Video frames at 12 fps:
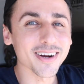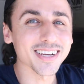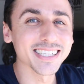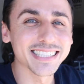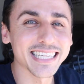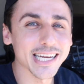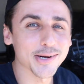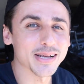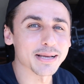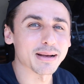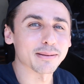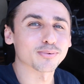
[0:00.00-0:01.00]
are
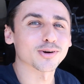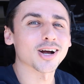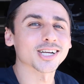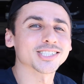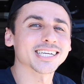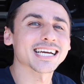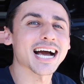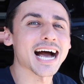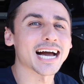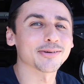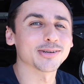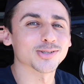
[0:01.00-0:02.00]
continuing my Project
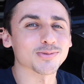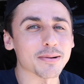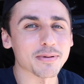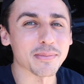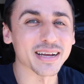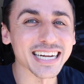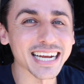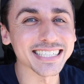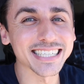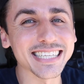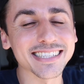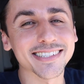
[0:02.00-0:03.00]
Coyote swap on my
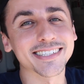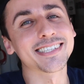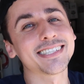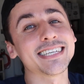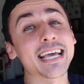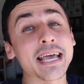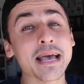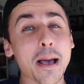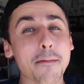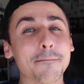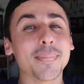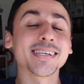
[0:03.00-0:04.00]

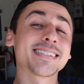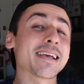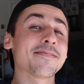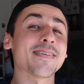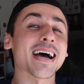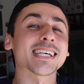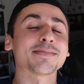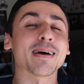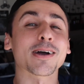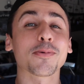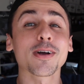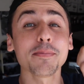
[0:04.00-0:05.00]
1968 Mustang
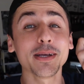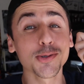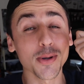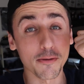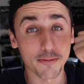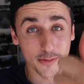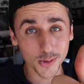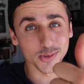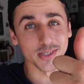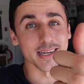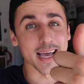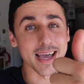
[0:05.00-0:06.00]
Fastback. We're gonna be doing fuel
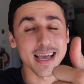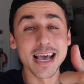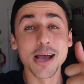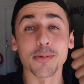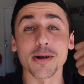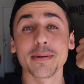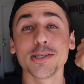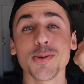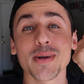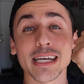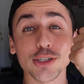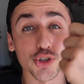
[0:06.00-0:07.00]
today. We're gonna be
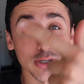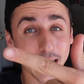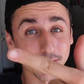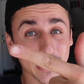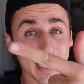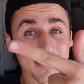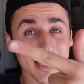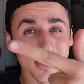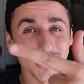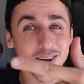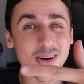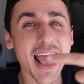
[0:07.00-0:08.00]
doing a drive shaft
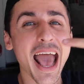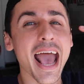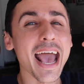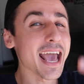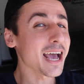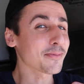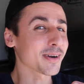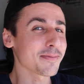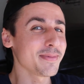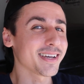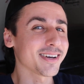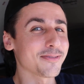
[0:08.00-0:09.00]
install, and we're gonna
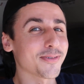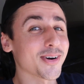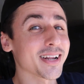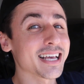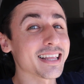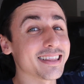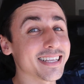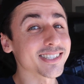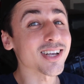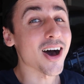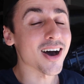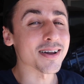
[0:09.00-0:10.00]
be converting
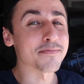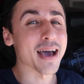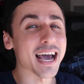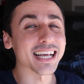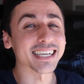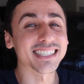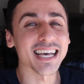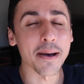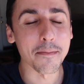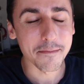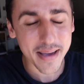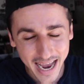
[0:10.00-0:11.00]
this automatic to
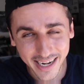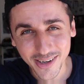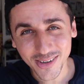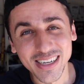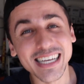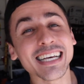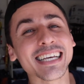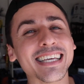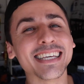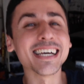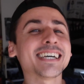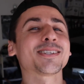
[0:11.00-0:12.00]
manual.
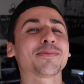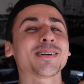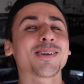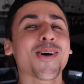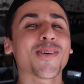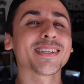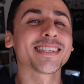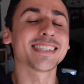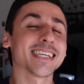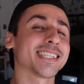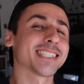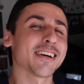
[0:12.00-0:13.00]
Yes, we're going
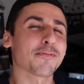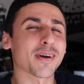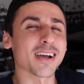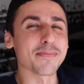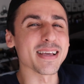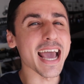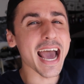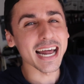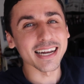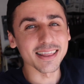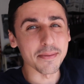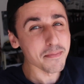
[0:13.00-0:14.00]
stick shift. We're gonna be
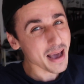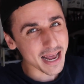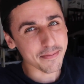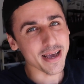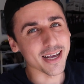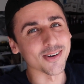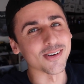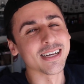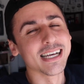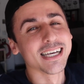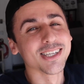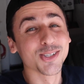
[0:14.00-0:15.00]
adding the man pedal
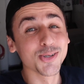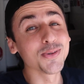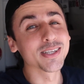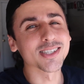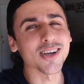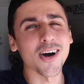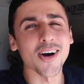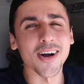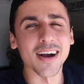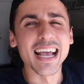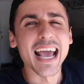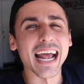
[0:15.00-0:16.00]
to this
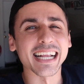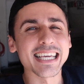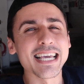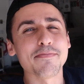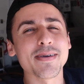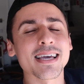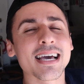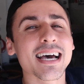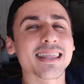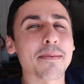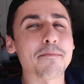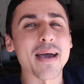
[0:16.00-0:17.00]
car and keeping
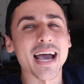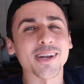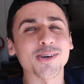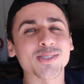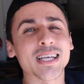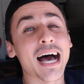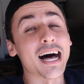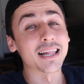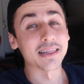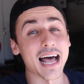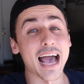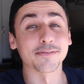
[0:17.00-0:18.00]
the manuals
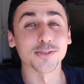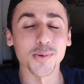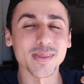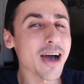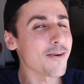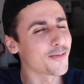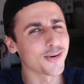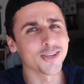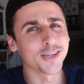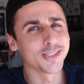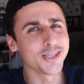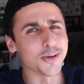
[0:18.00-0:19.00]
alive. So without
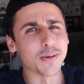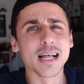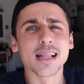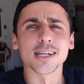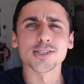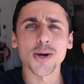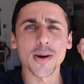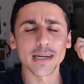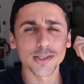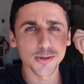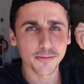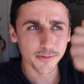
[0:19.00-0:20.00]
further ado, let's go ahead
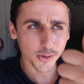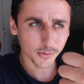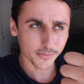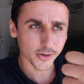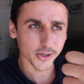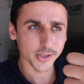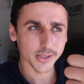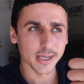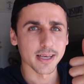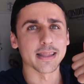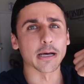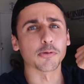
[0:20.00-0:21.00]
and do fuel first,
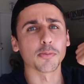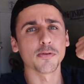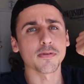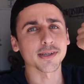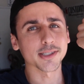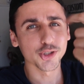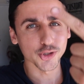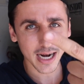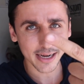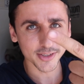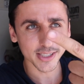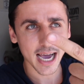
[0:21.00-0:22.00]
then we'll move on to
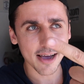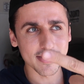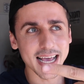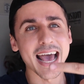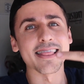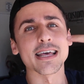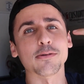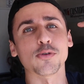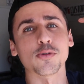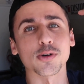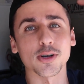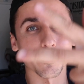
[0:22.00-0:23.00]
drive shaft, and then
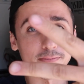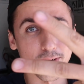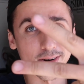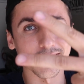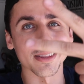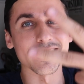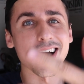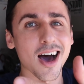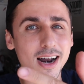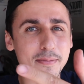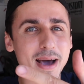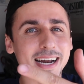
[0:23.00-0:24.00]
we'll convert the
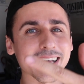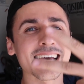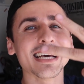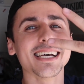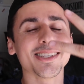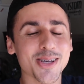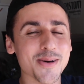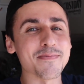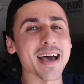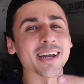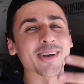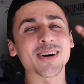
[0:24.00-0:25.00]
automatic to
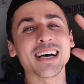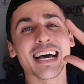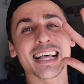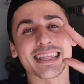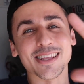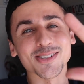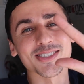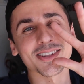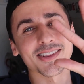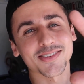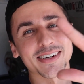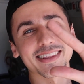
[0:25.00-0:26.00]
manual. Those are
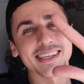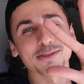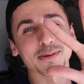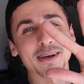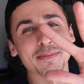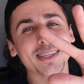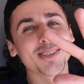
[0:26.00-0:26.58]
the three things we're gonna be